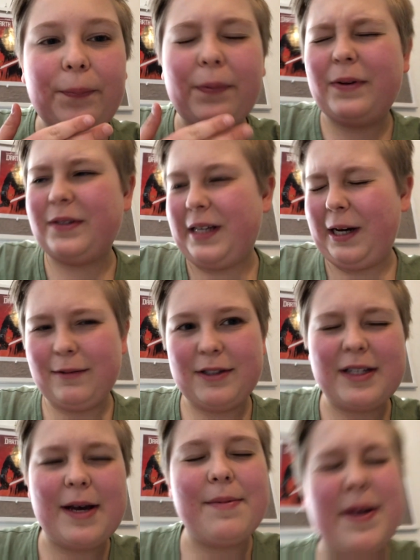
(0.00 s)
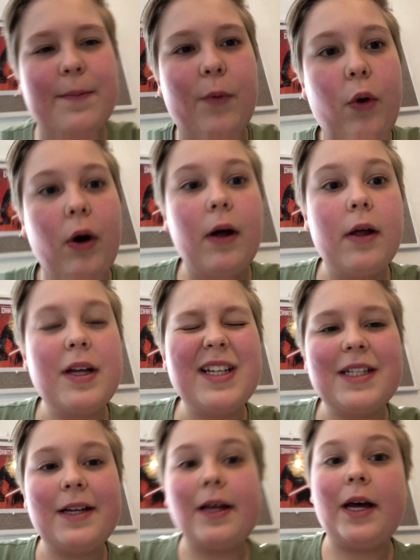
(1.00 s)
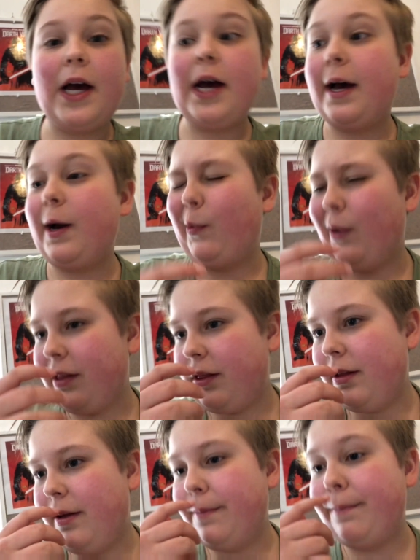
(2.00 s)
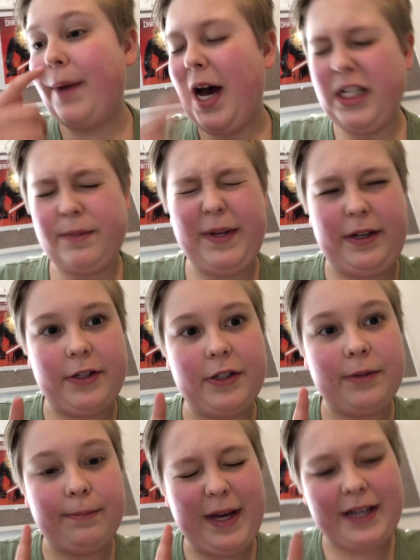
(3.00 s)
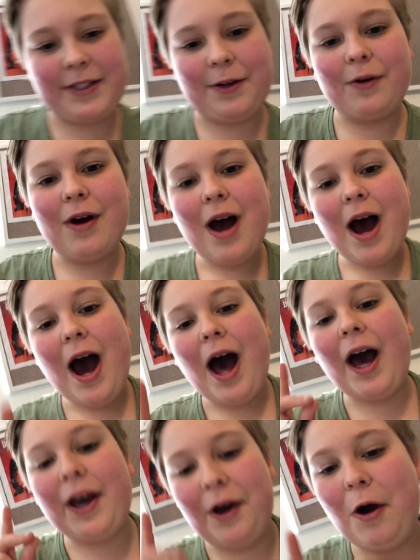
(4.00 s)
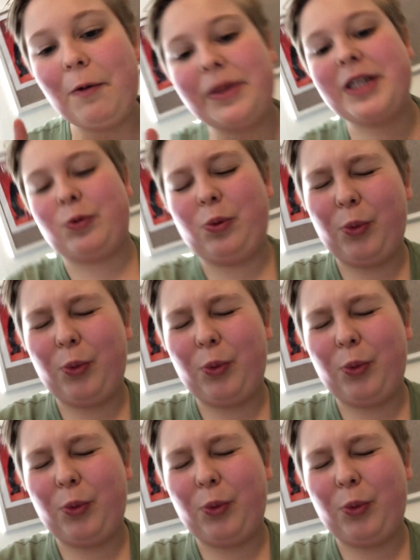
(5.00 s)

sounds a bit more what bad speakers make. So I hope this will